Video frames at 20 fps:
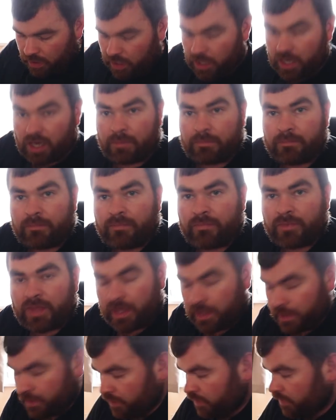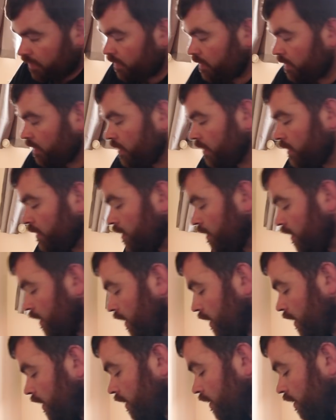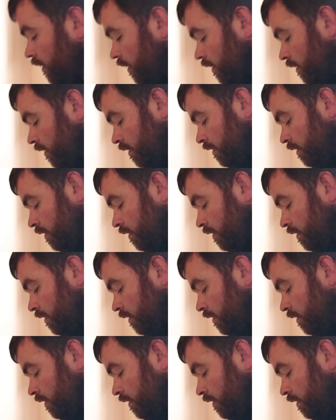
Um, in